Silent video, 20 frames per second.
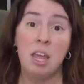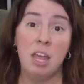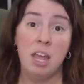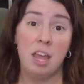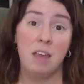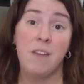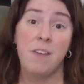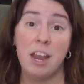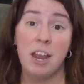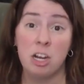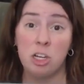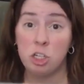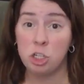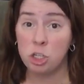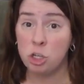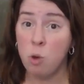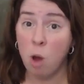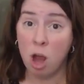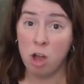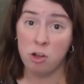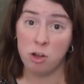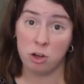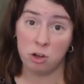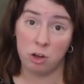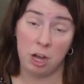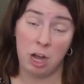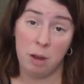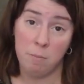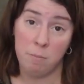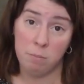If I had a
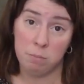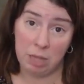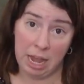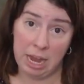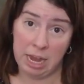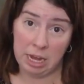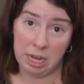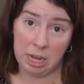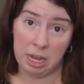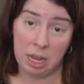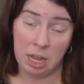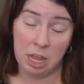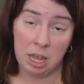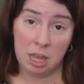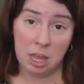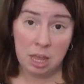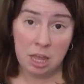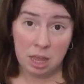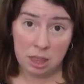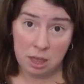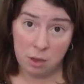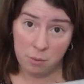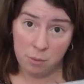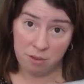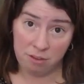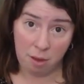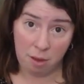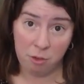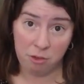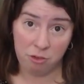200-gram blank that
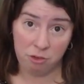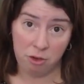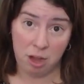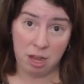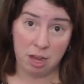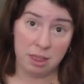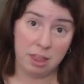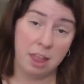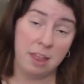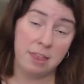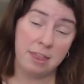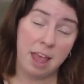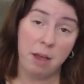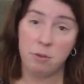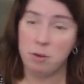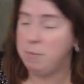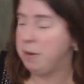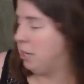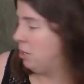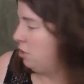was double-stranded, then that would be